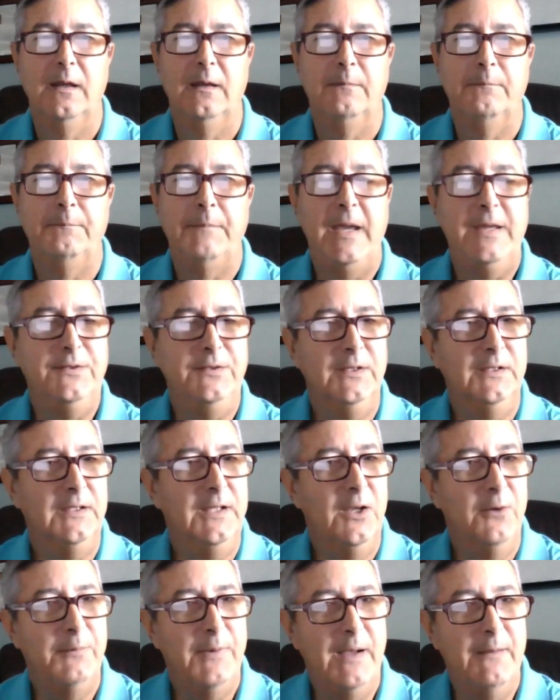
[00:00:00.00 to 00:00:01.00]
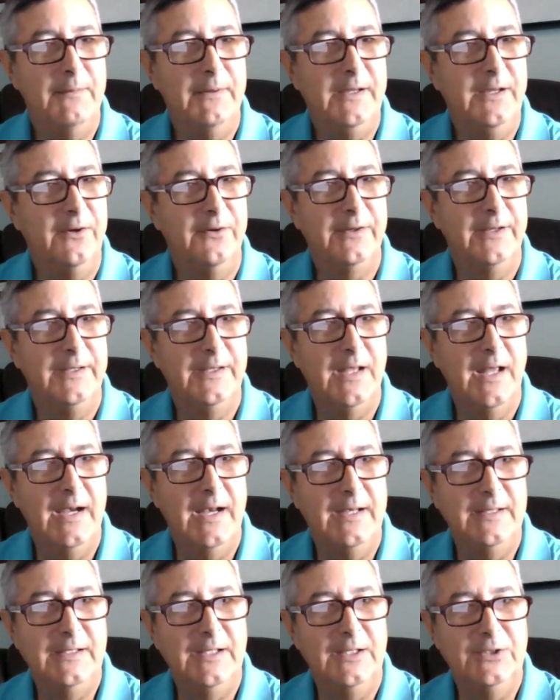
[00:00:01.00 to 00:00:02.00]
Basically, Obamacare did not
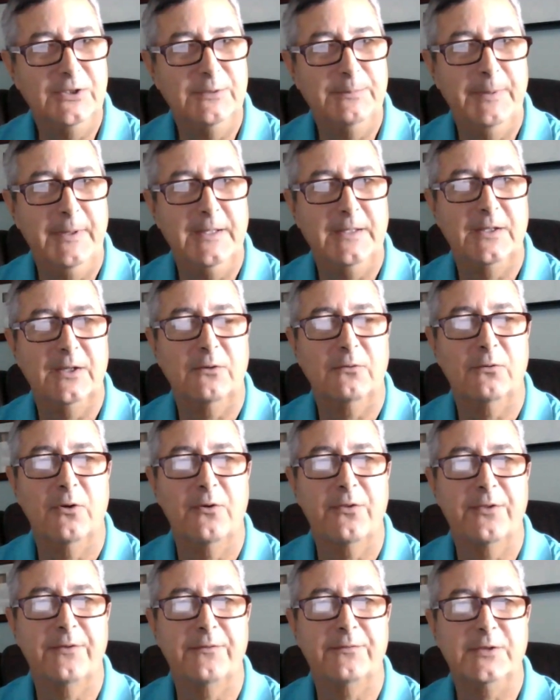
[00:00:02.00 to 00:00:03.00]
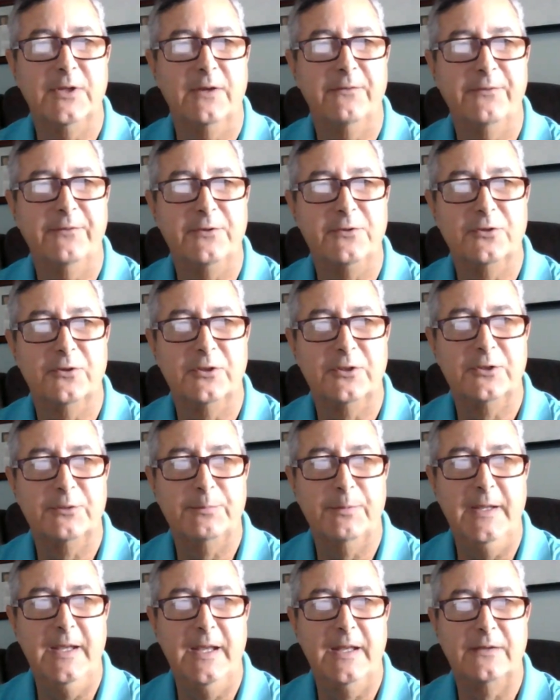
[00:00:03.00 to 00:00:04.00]
anticipate the growth of self-insurance
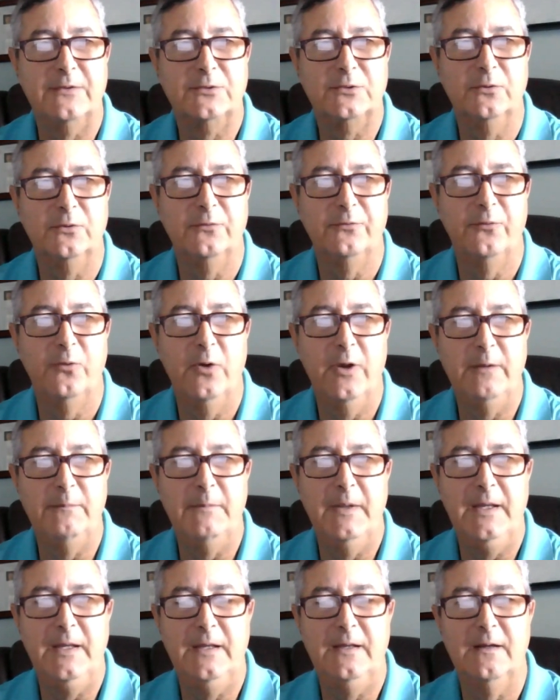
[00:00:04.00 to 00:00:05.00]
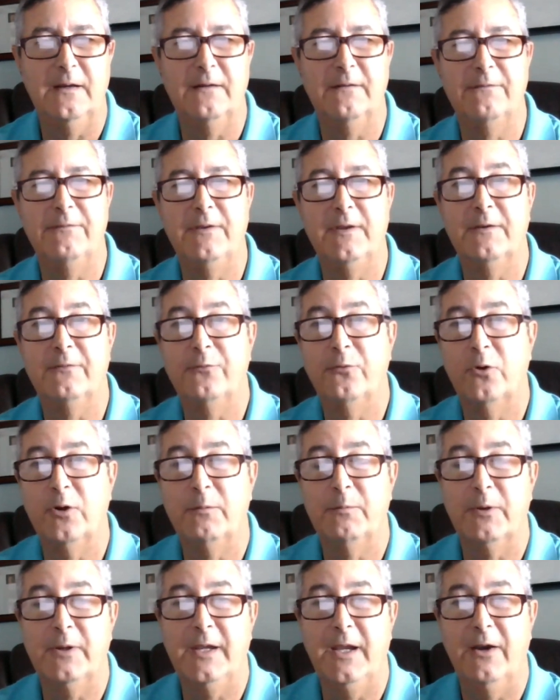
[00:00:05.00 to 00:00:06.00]
plans to avoid many of the
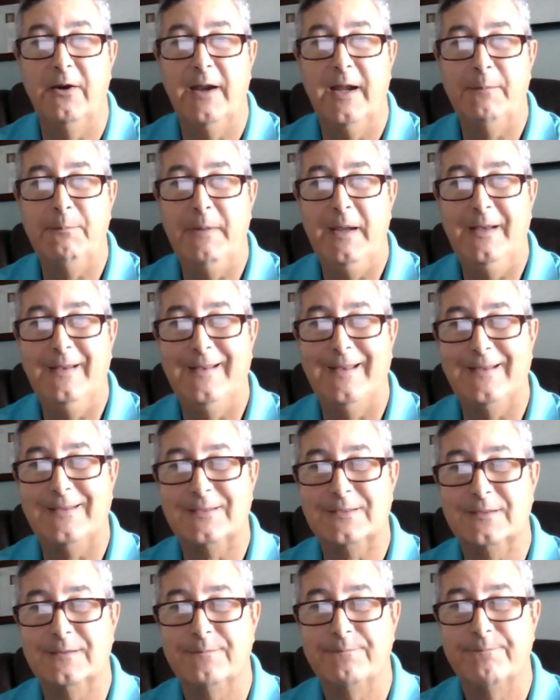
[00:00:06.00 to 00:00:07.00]
Affordable Care Act mandates.